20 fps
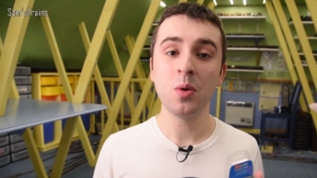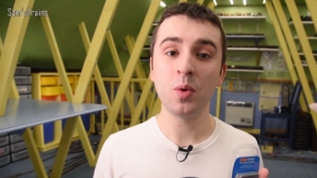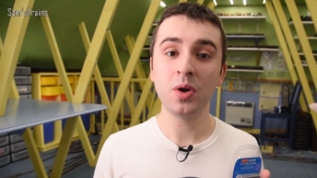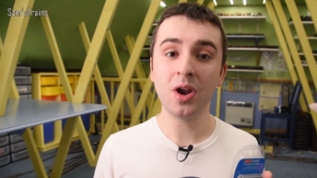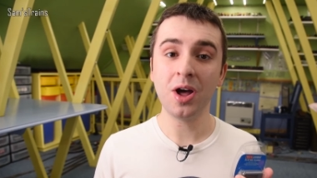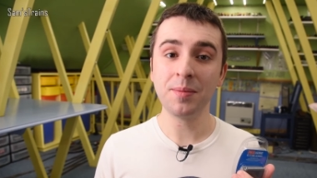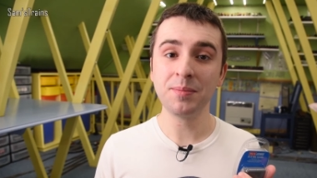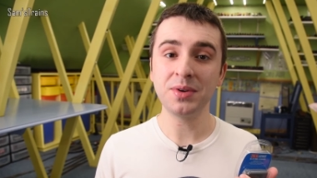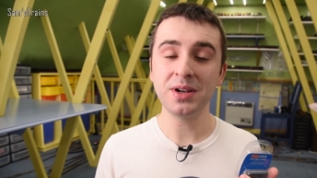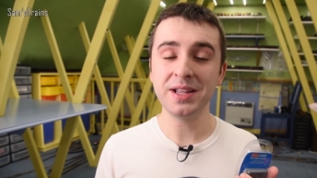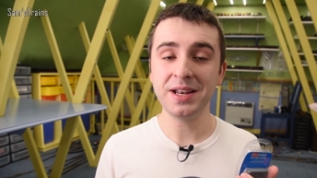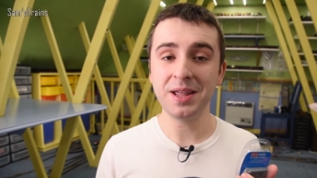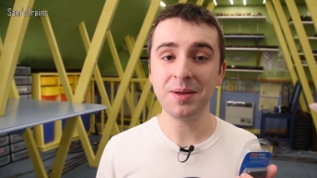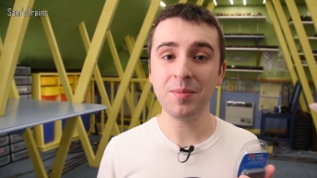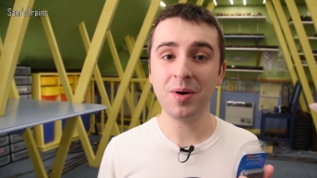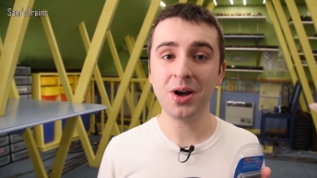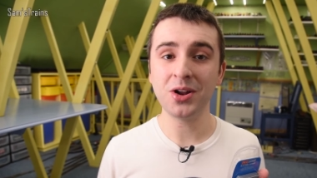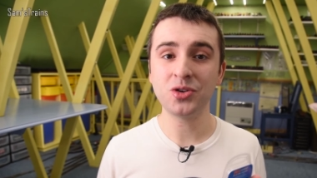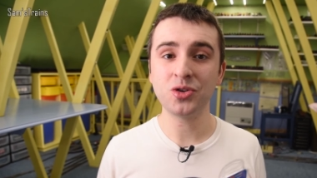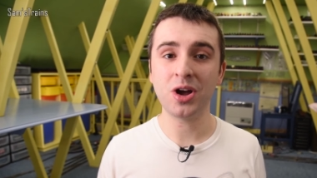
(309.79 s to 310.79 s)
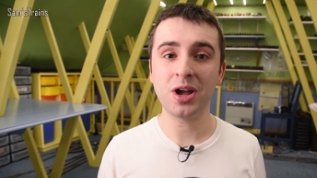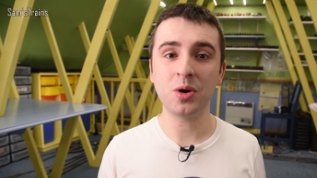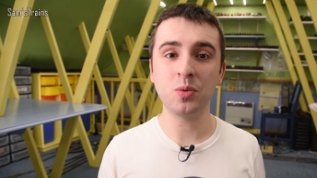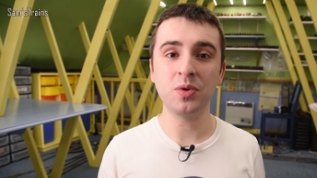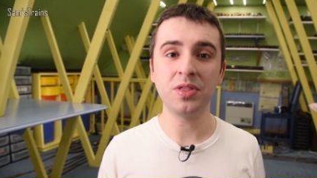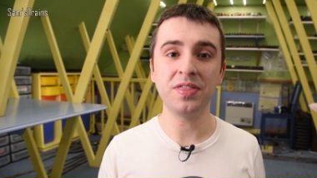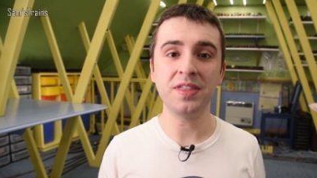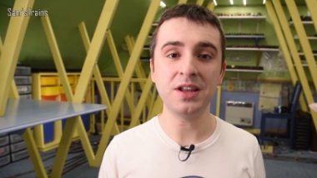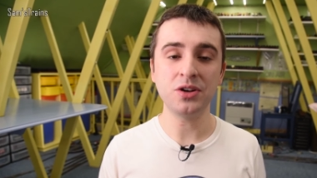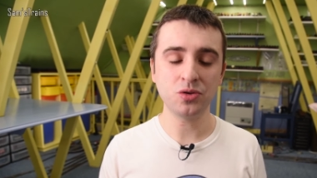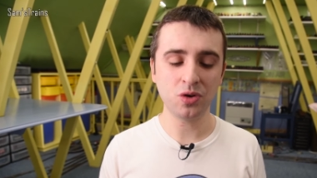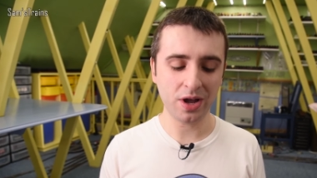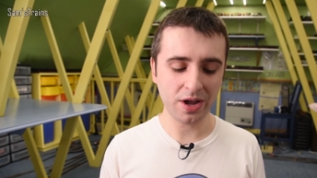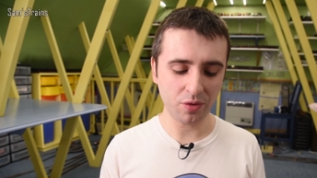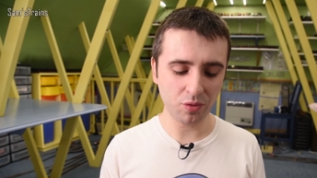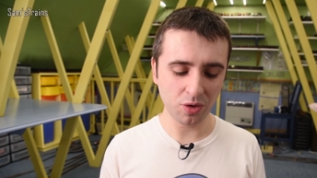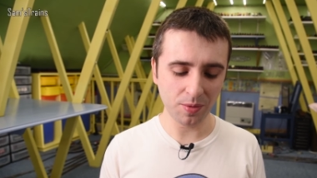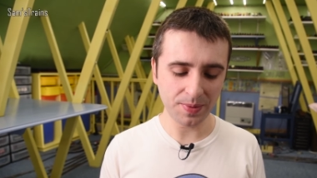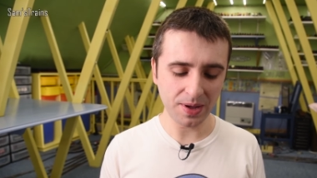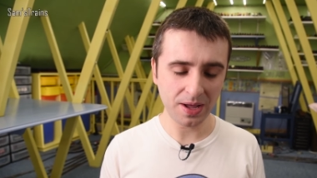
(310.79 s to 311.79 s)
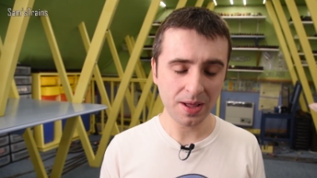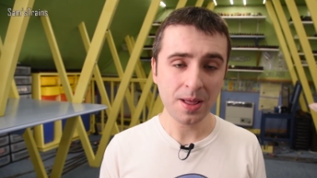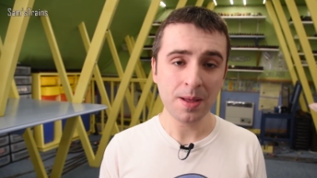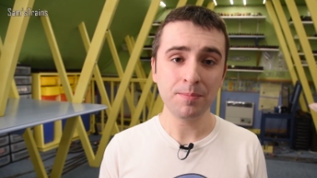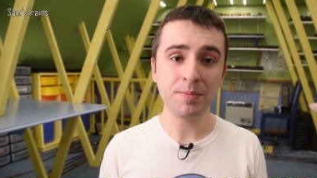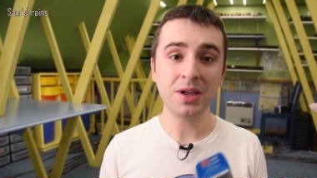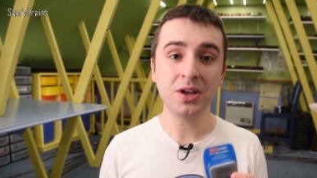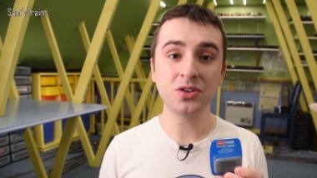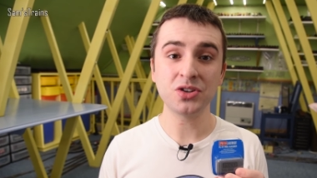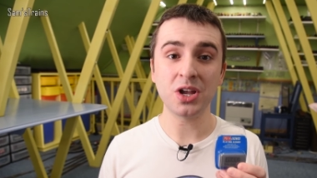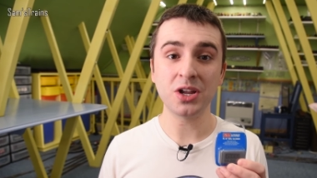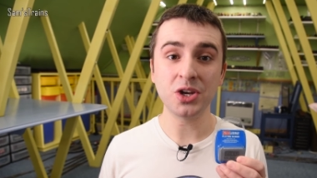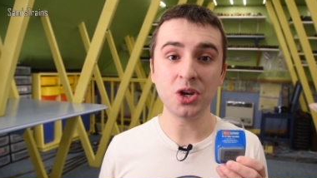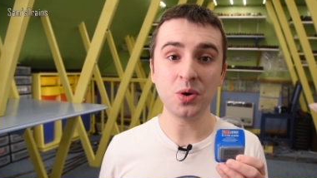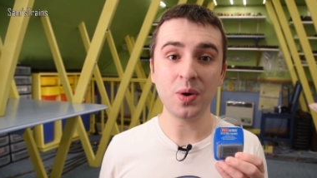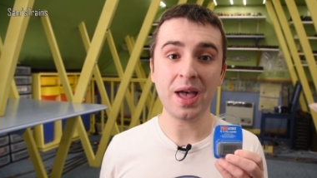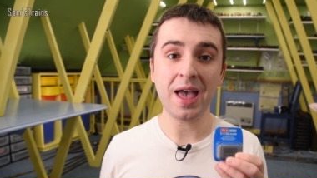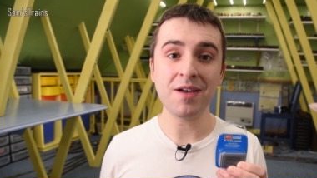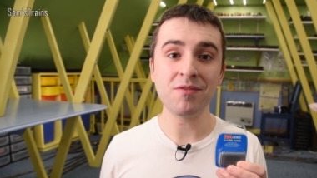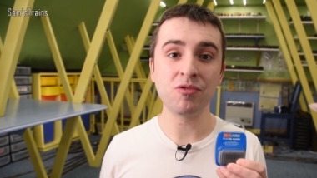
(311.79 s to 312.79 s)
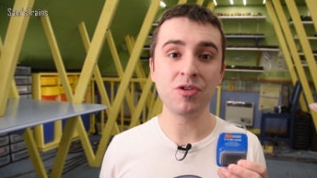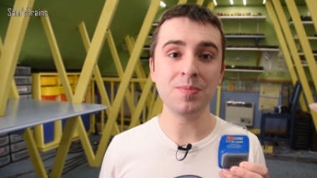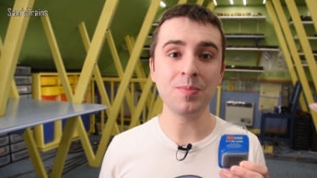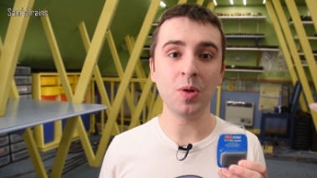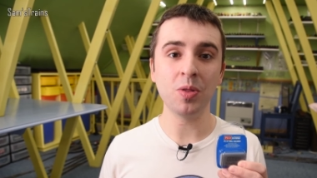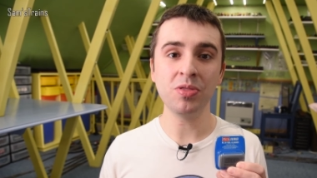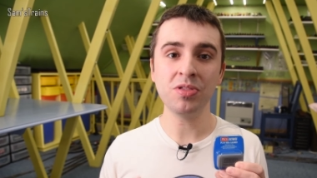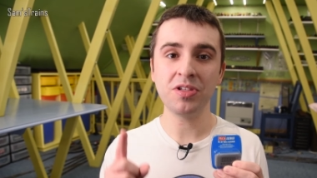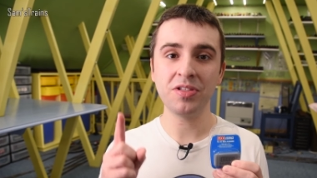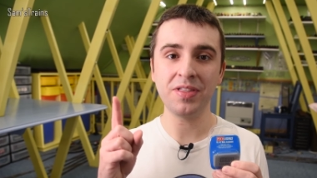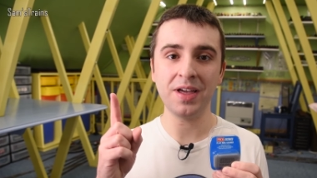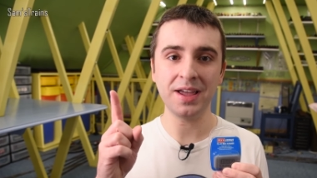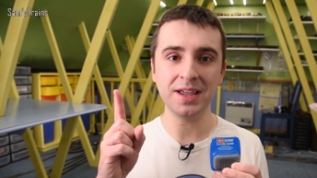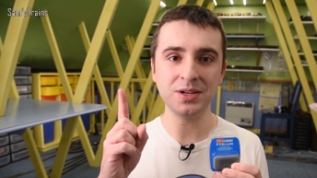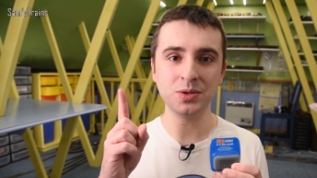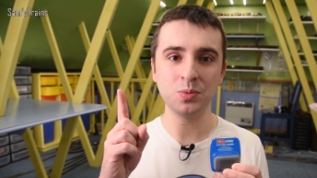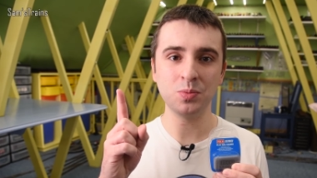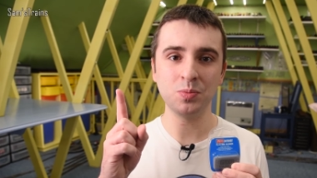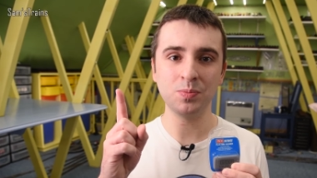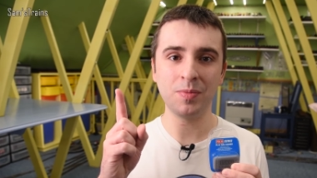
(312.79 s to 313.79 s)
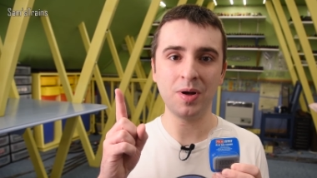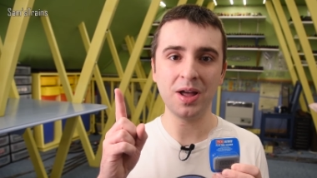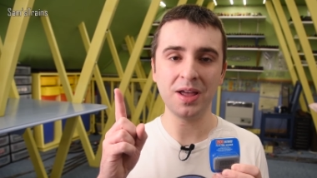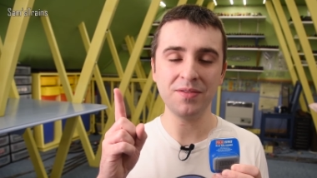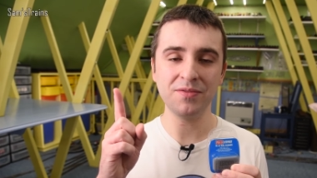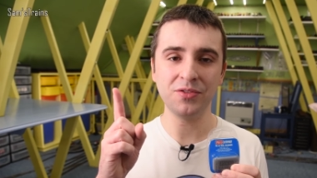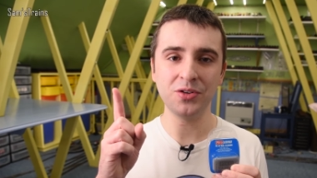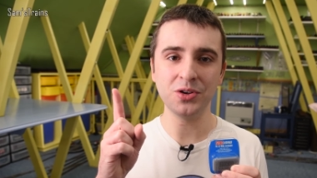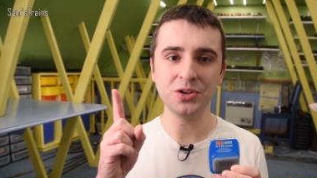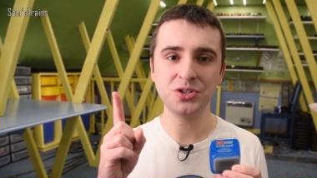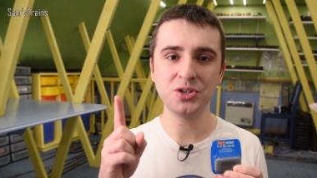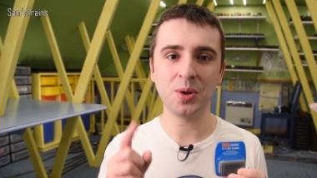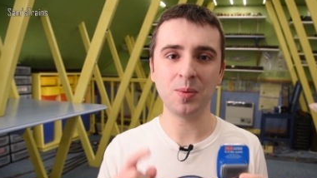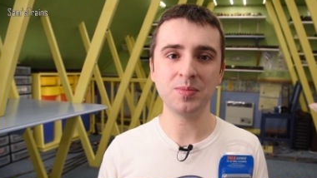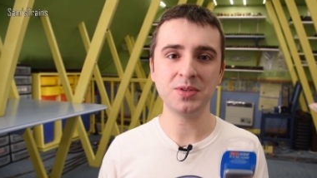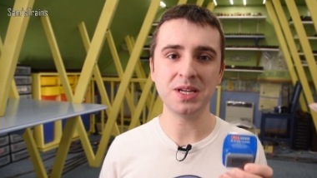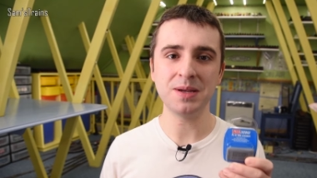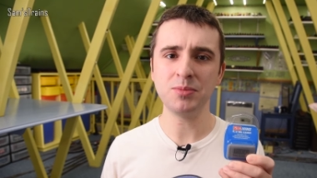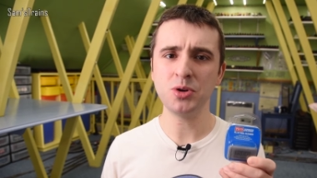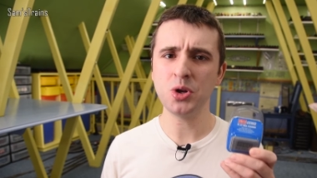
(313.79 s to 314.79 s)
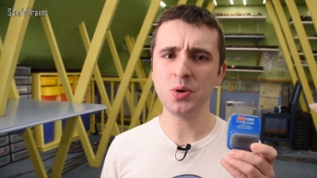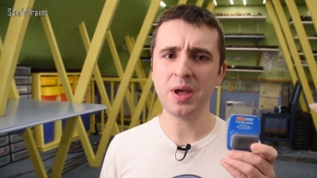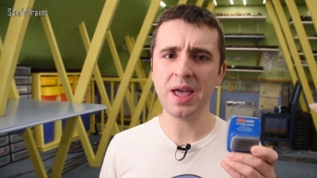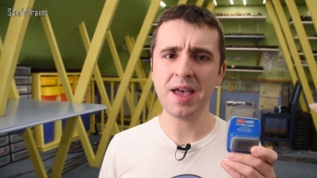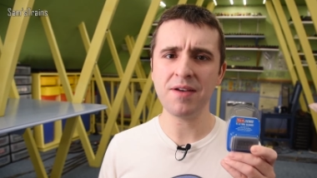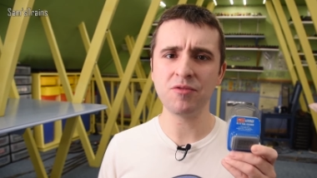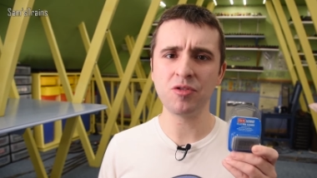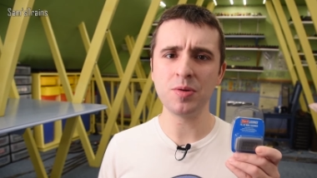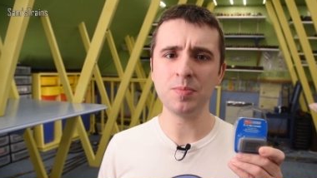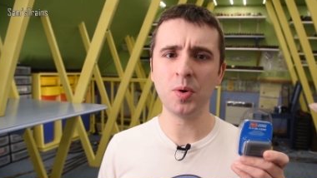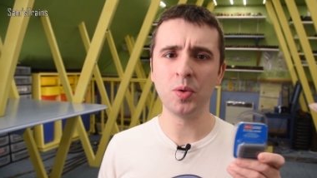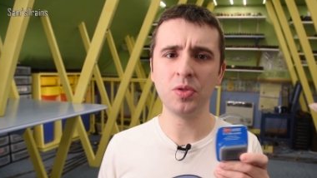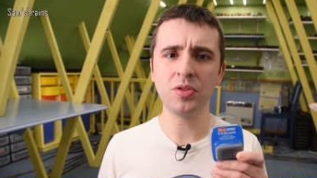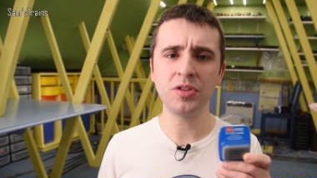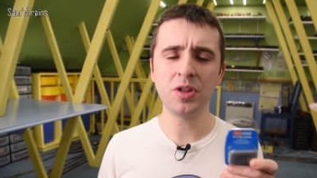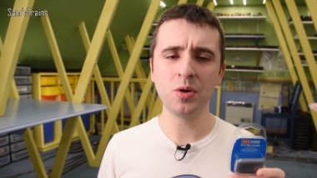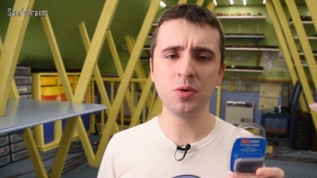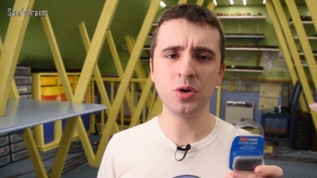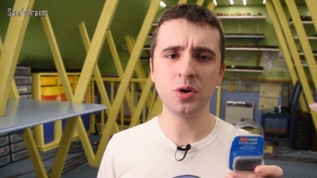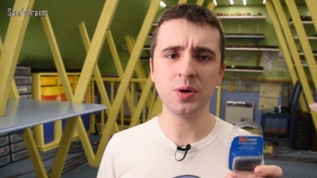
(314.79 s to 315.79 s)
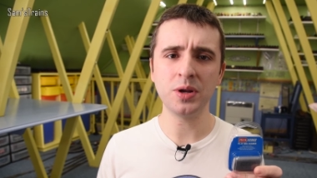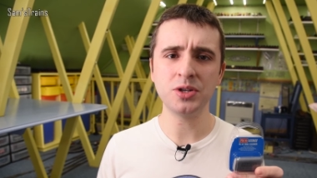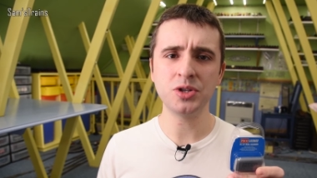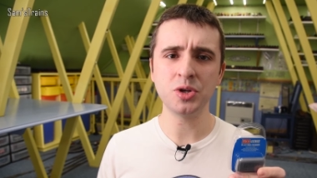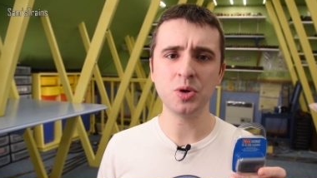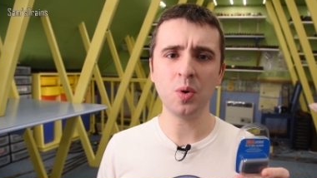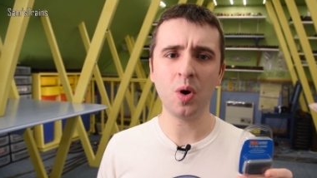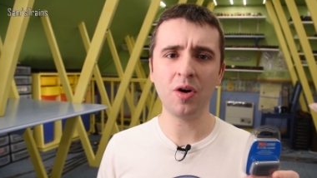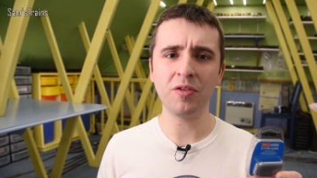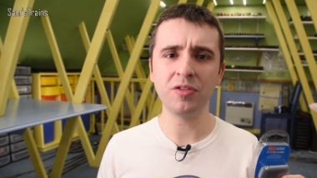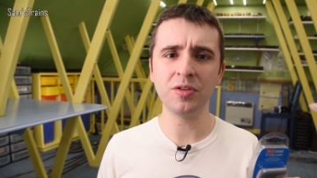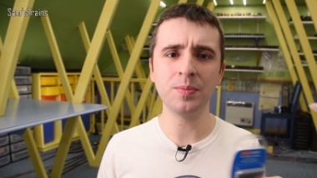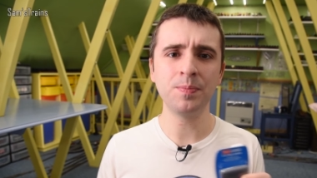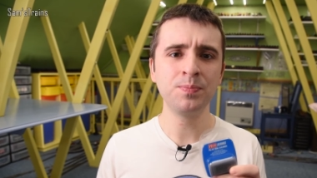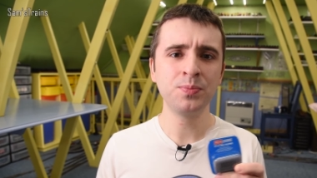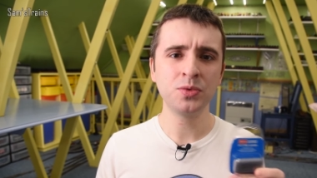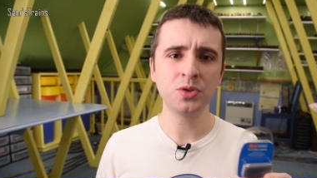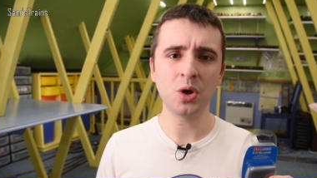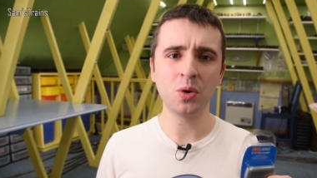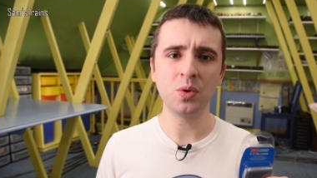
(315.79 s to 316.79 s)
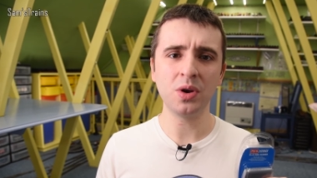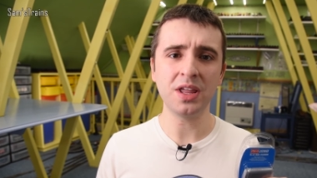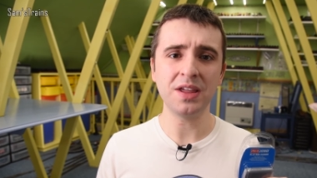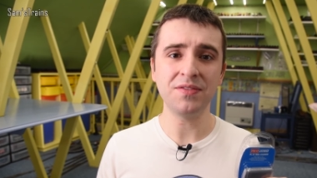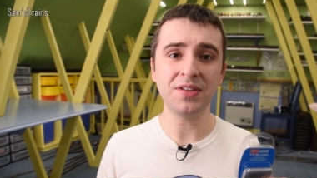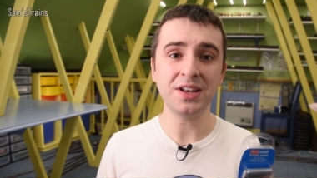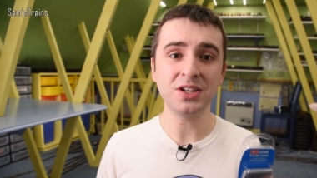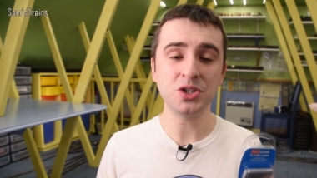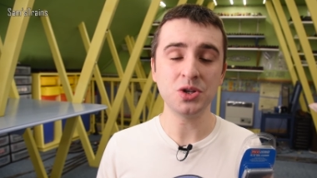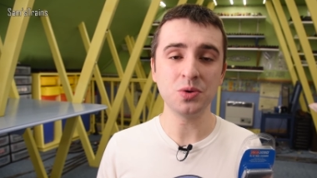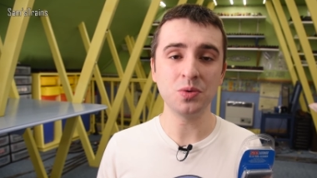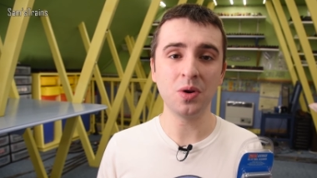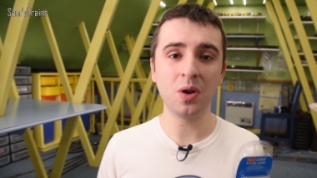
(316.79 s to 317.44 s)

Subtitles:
When I'm cleaning my track with the track rubber, because I do it every month, that is my first top tip, do it every month, don't do it too often, don't leave it too